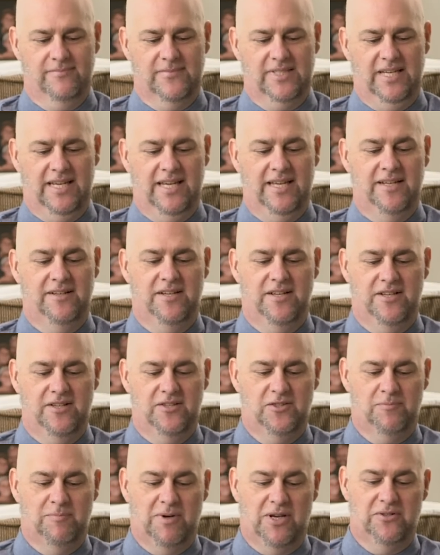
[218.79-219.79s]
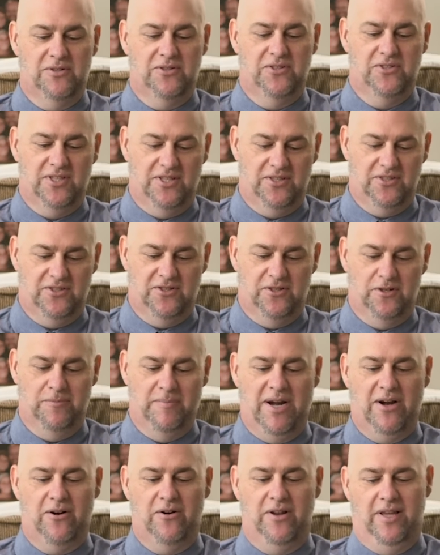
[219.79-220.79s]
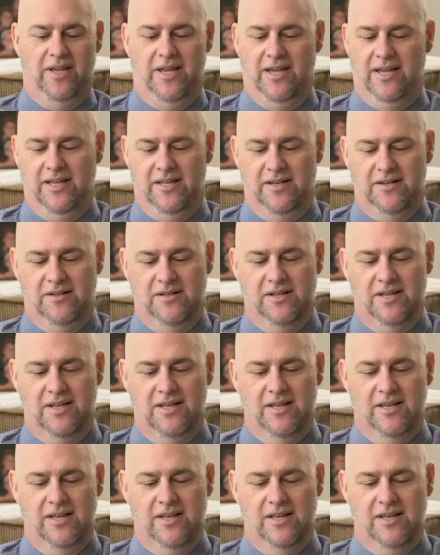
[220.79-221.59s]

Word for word: and his mother's sister, Mary, and